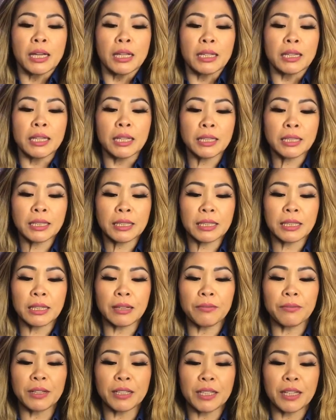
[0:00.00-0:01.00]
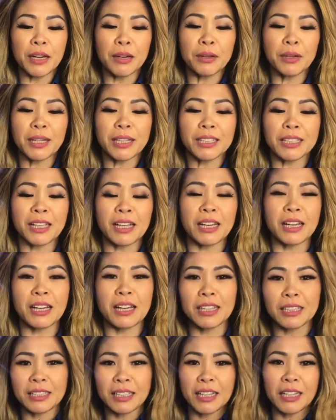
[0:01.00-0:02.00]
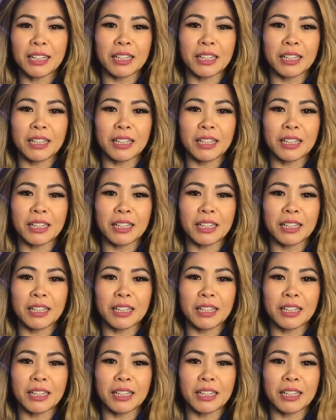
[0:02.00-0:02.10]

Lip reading: this video is a